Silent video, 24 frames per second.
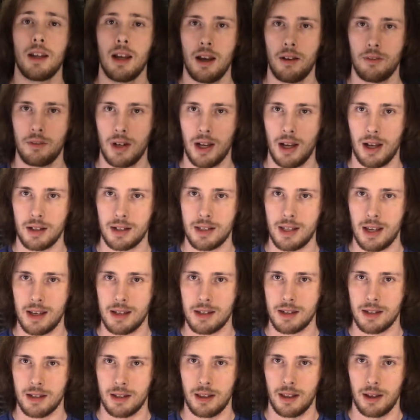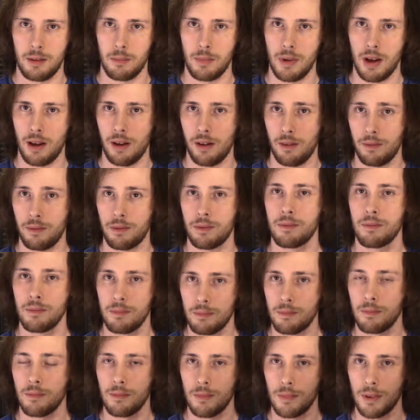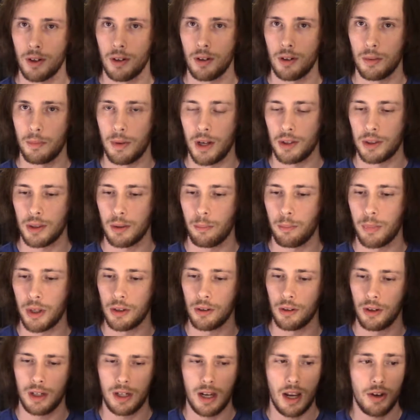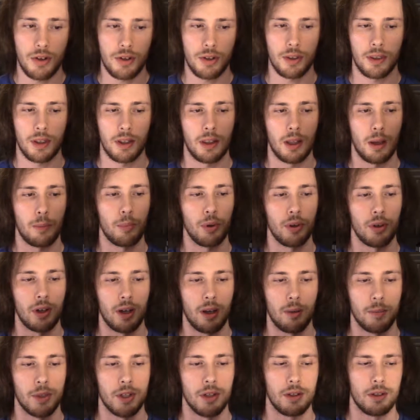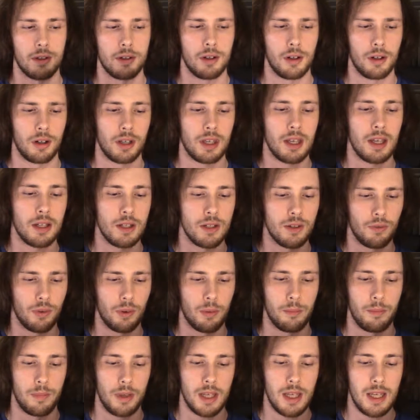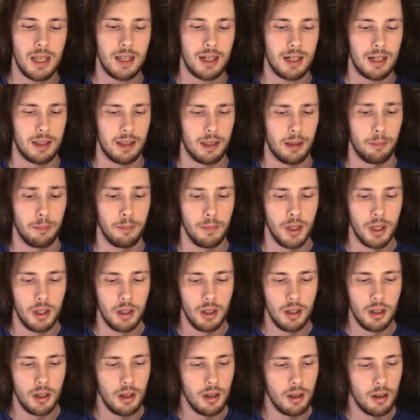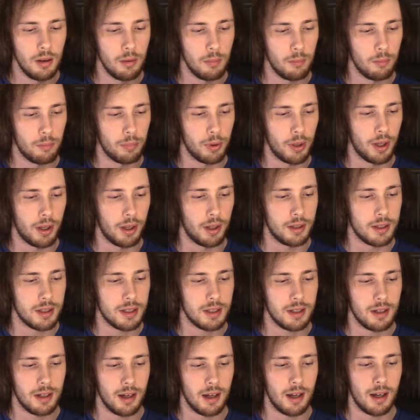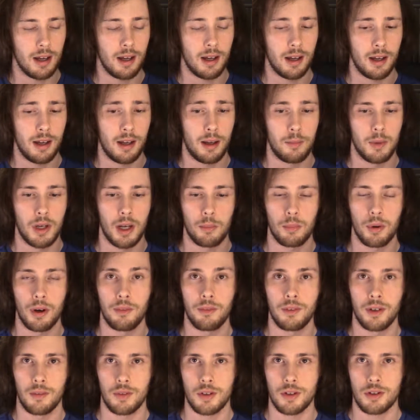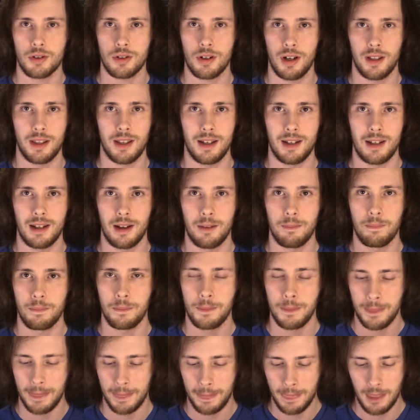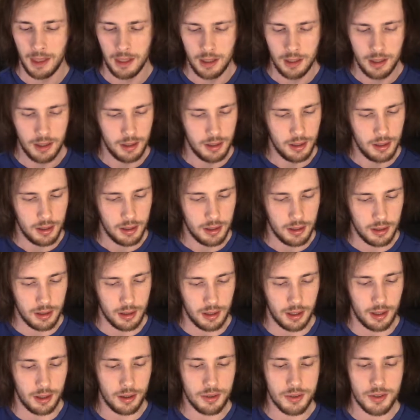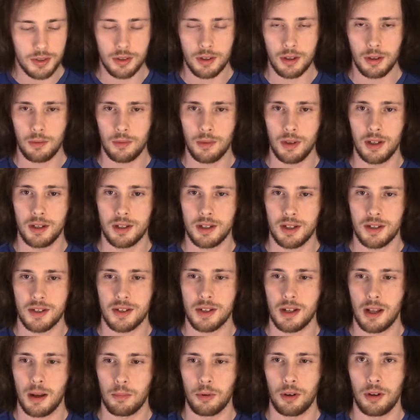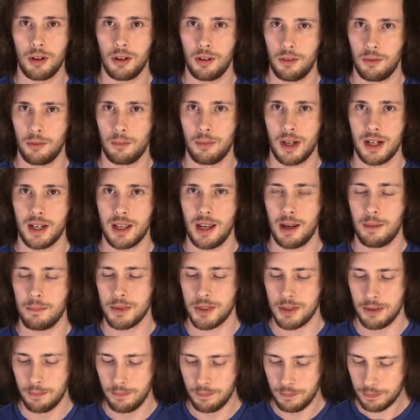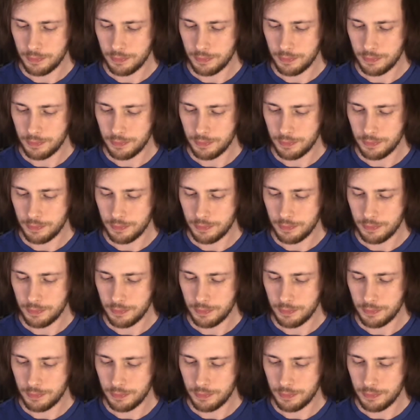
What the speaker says: have not tasted them. I've heard about the bittering agent that they put on to deter kids from eating them, but I am not brave enough to try that yet. I also don't want to slobber all over my games.